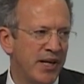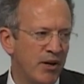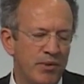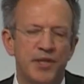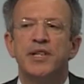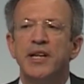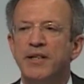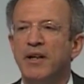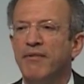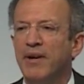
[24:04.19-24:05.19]
their
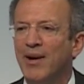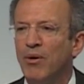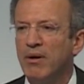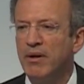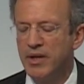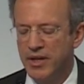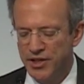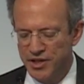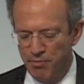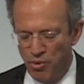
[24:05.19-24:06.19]
receipt of our
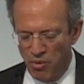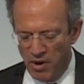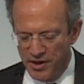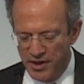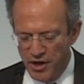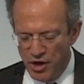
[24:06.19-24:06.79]
support.